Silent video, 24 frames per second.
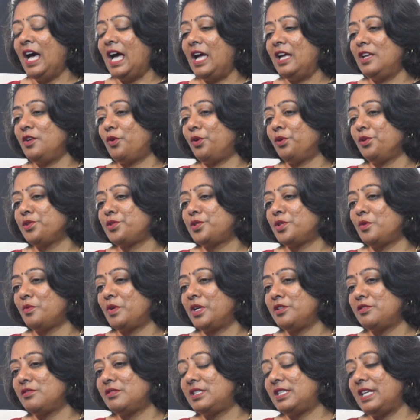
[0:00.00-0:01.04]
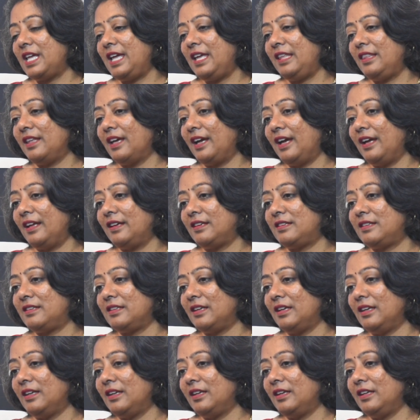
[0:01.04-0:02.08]
I also want to say
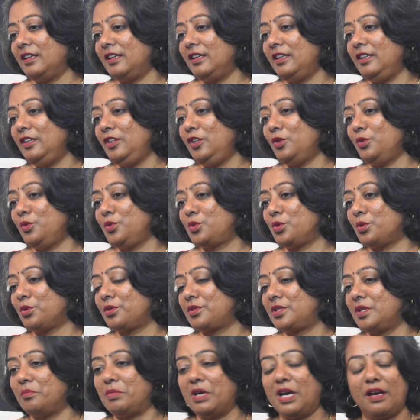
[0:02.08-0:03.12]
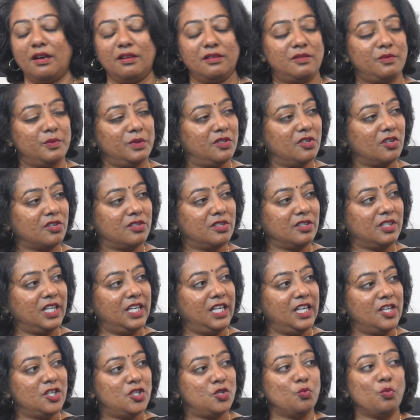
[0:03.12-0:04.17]
that you talked about with Dr.
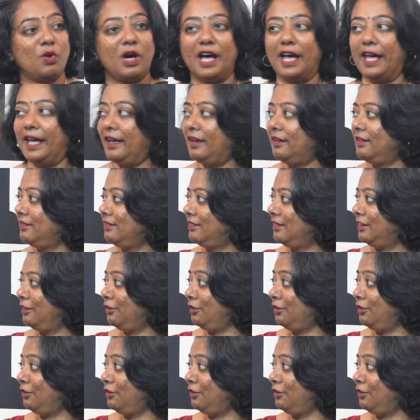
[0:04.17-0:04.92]
Ganesh why